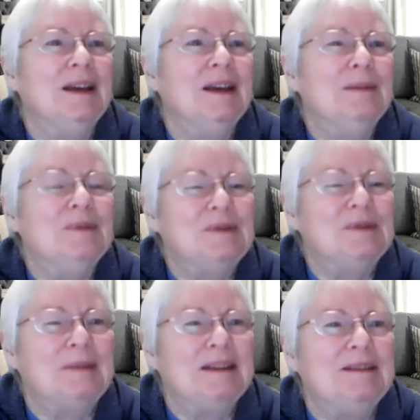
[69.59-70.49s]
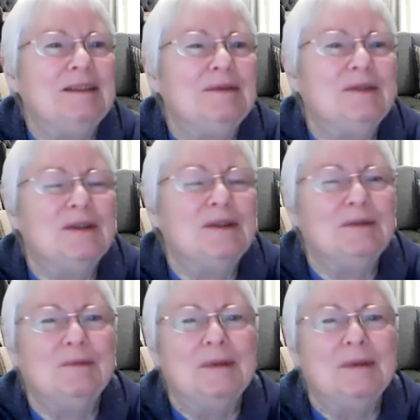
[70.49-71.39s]
perspective on
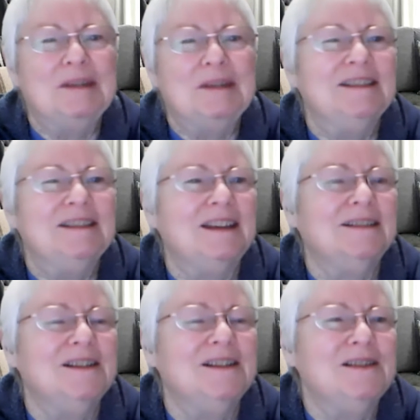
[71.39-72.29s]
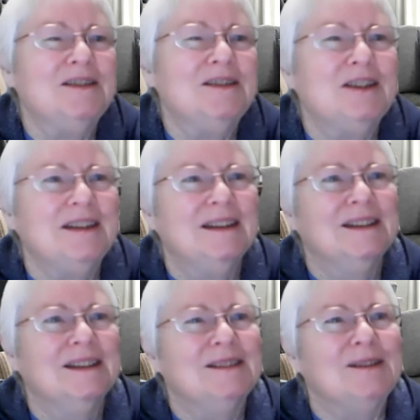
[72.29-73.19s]
women in technology.
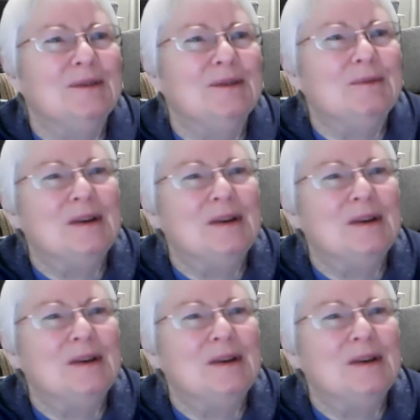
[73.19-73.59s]
So, well,